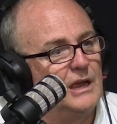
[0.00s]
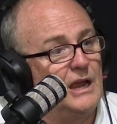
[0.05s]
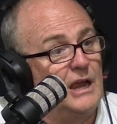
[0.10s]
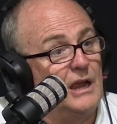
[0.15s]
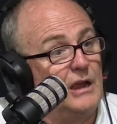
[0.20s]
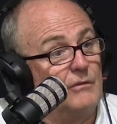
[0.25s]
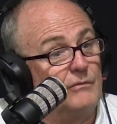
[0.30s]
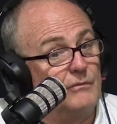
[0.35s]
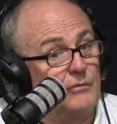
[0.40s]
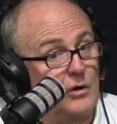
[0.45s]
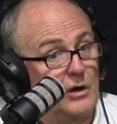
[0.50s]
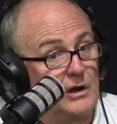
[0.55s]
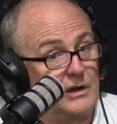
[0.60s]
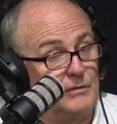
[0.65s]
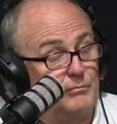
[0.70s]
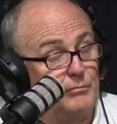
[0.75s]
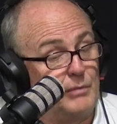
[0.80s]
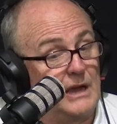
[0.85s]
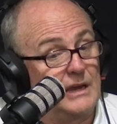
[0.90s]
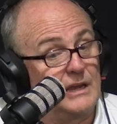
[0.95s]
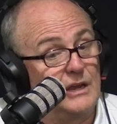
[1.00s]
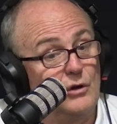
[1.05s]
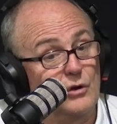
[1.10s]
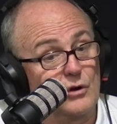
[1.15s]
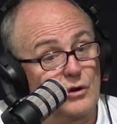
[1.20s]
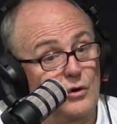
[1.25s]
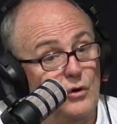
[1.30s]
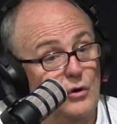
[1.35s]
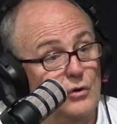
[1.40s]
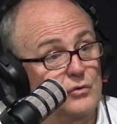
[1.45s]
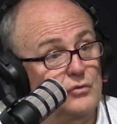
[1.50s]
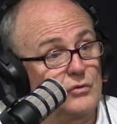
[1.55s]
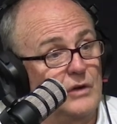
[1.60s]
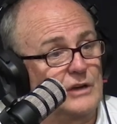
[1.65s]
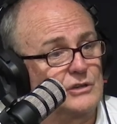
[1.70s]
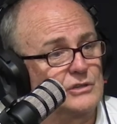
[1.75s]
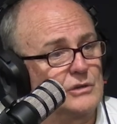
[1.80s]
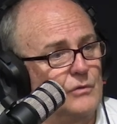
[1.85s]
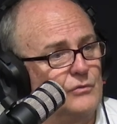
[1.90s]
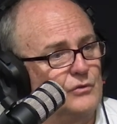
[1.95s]
He invited him back. He got a
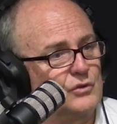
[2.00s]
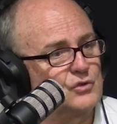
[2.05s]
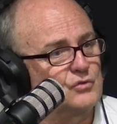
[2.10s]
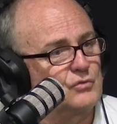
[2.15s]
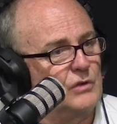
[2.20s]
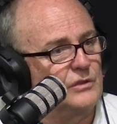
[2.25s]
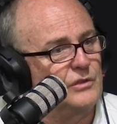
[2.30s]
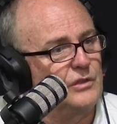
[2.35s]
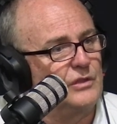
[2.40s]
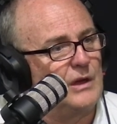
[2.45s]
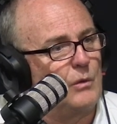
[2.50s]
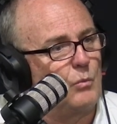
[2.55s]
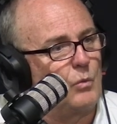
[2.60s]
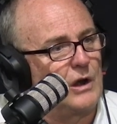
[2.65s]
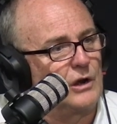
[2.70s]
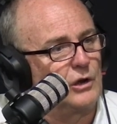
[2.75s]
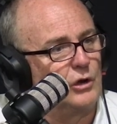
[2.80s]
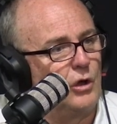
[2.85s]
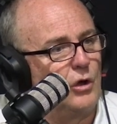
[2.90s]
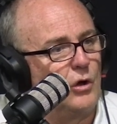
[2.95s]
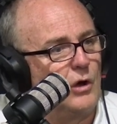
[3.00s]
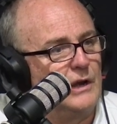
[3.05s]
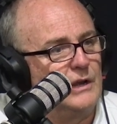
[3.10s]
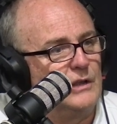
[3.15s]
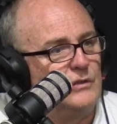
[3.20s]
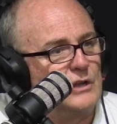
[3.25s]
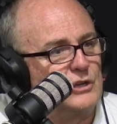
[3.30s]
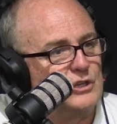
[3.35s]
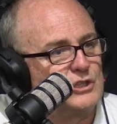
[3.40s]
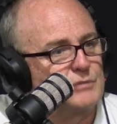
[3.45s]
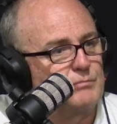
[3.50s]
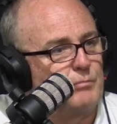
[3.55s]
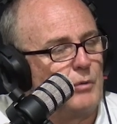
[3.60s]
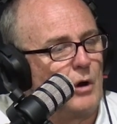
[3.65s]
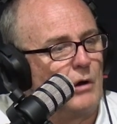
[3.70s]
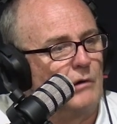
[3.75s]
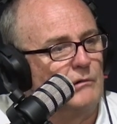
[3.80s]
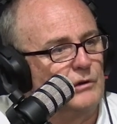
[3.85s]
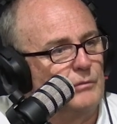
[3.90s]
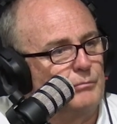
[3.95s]
contract. So on the strength of that one line, he then
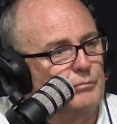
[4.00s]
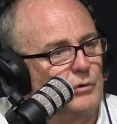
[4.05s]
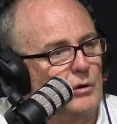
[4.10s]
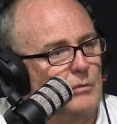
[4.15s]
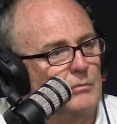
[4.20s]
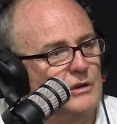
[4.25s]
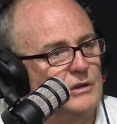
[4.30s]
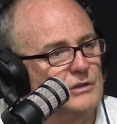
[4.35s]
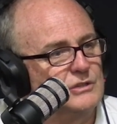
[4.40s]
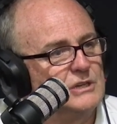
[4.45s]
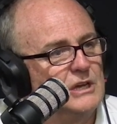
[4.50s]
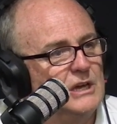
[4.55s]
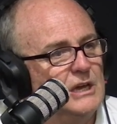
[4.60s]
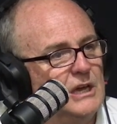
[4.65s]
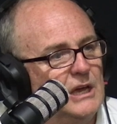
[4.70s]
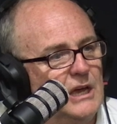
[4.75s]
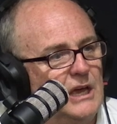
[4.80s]
spiraled to prominence.